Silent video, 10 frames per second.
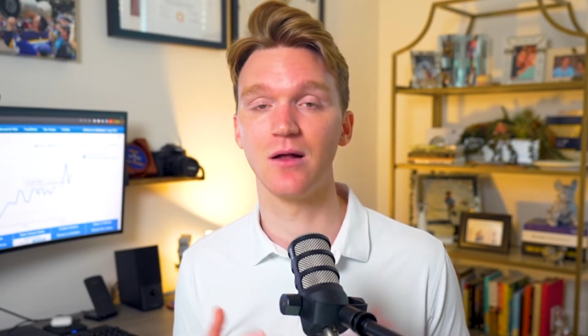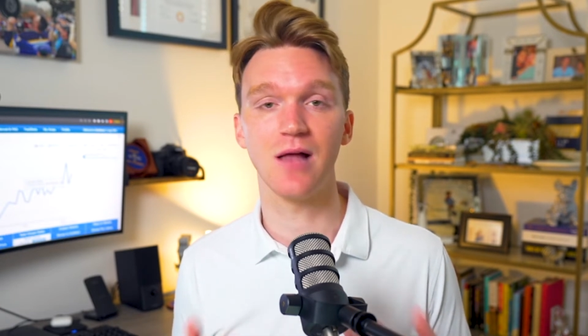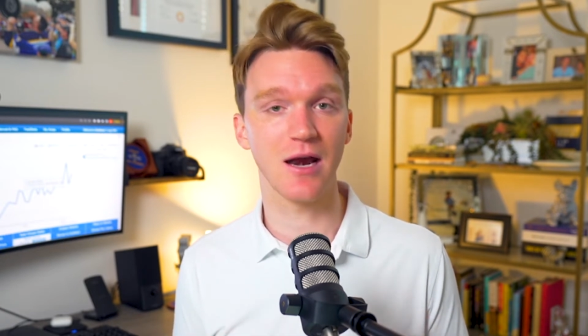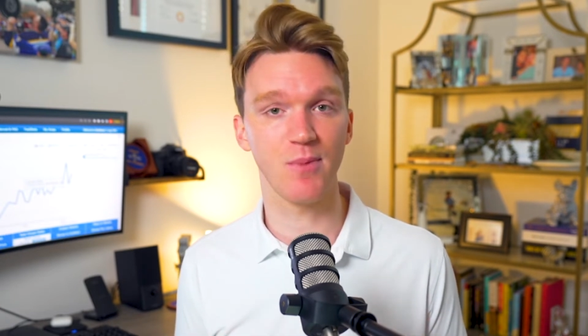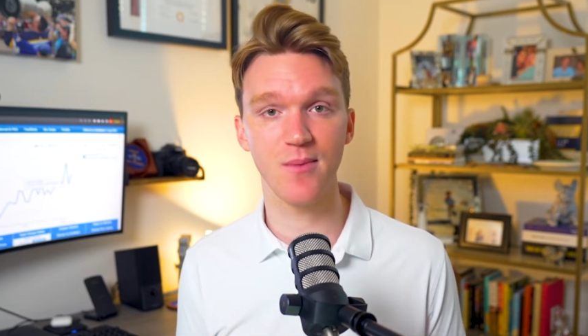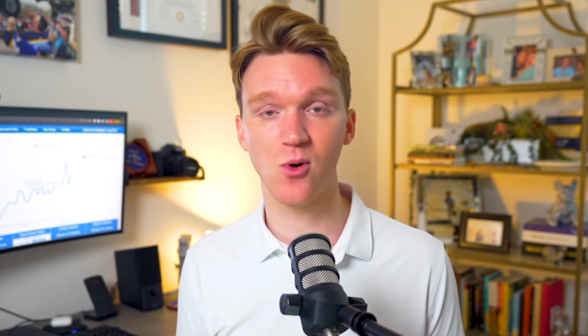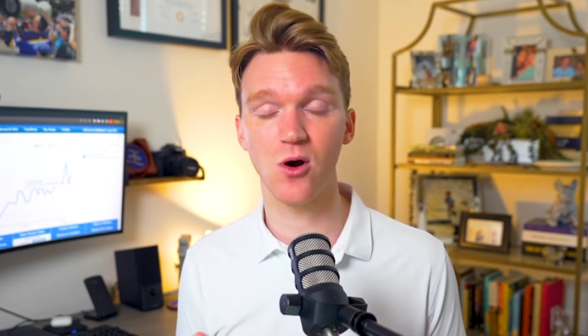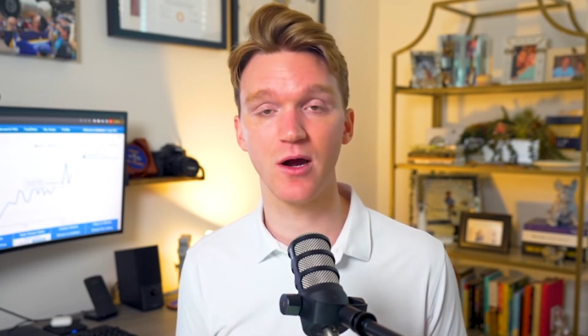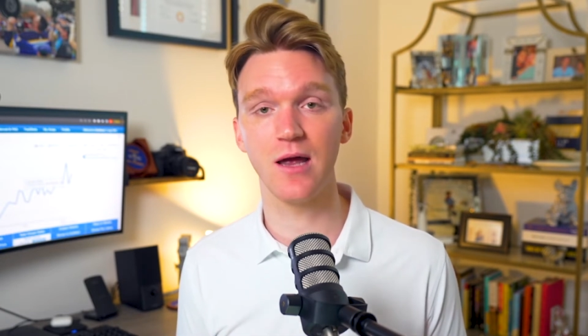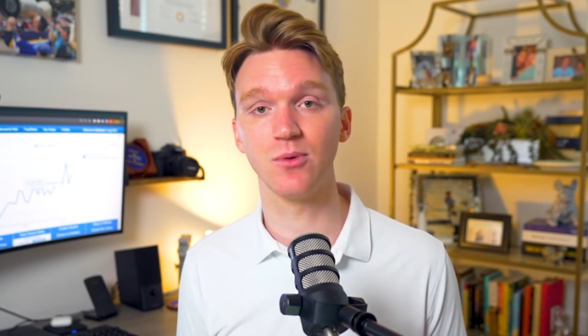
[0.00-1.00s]
A lot of people
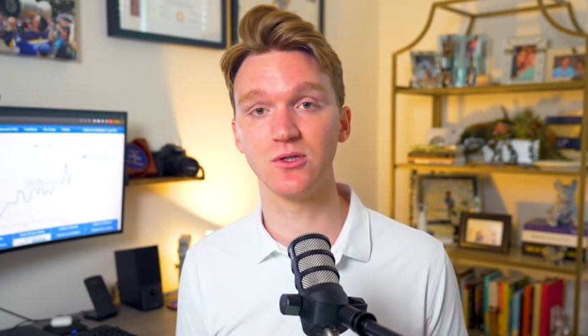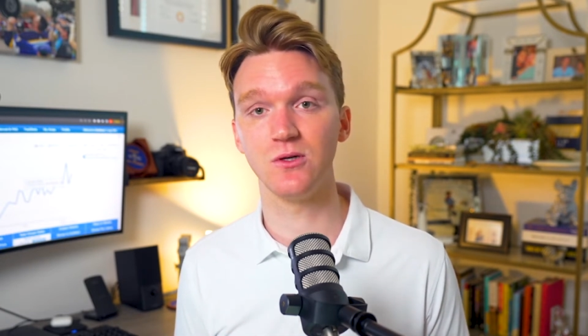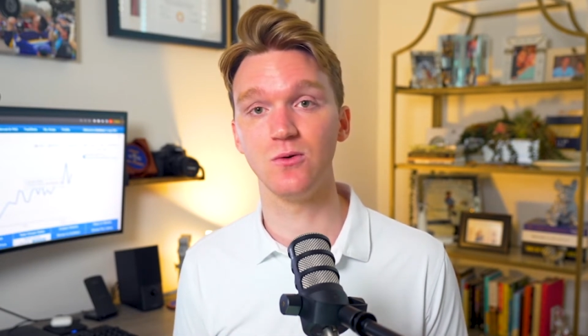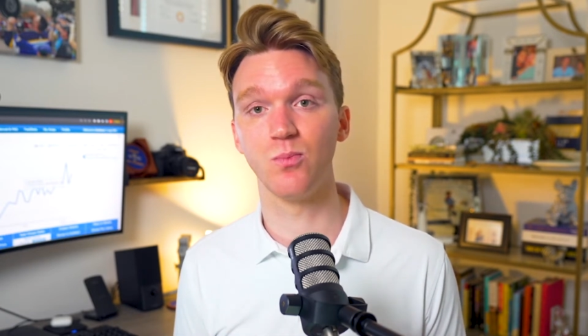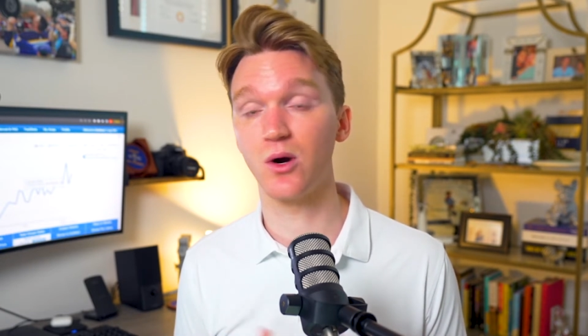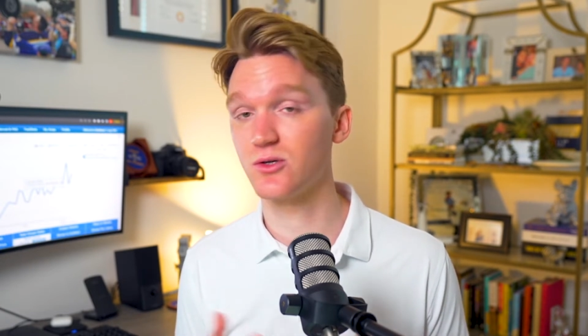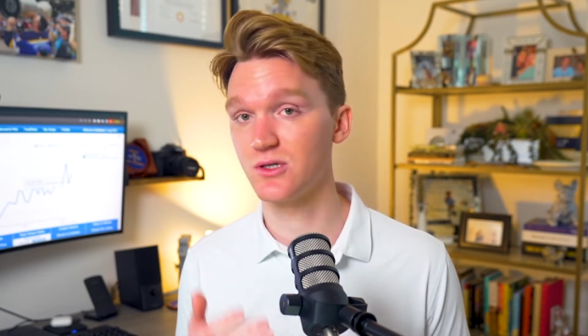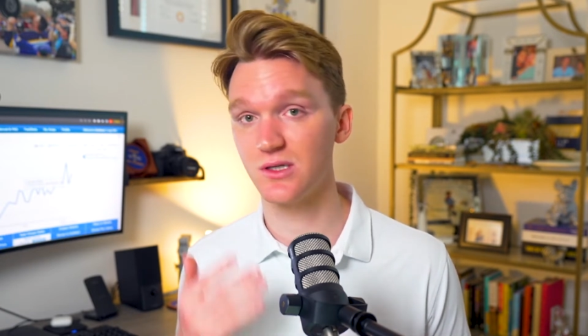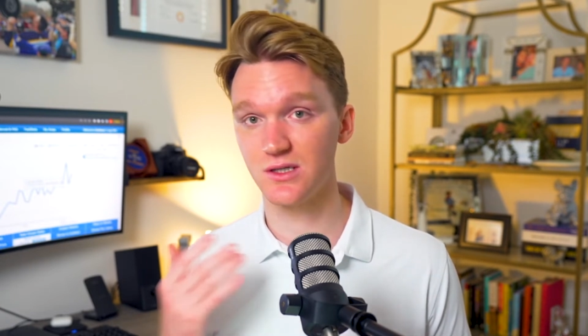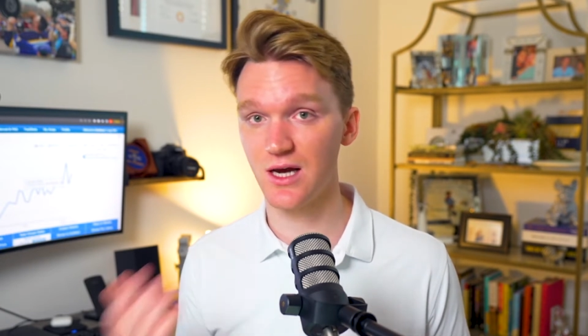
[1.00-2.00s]
aren't able to
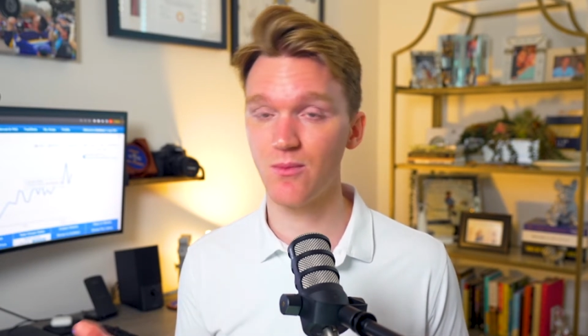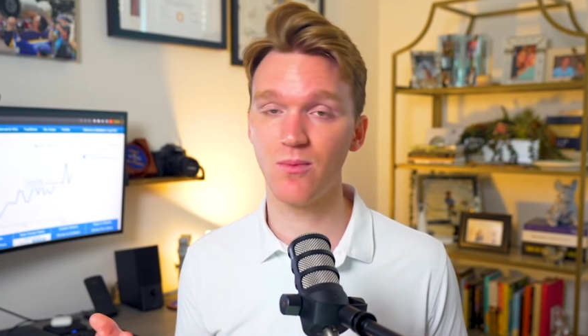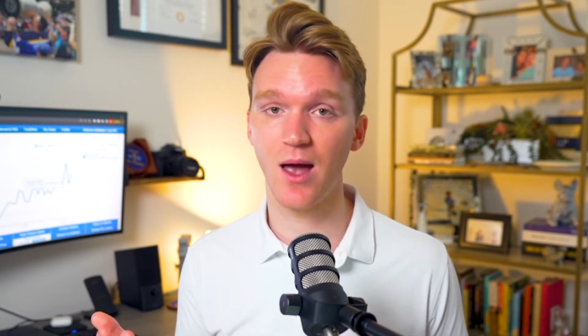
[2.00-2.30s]
purchase the same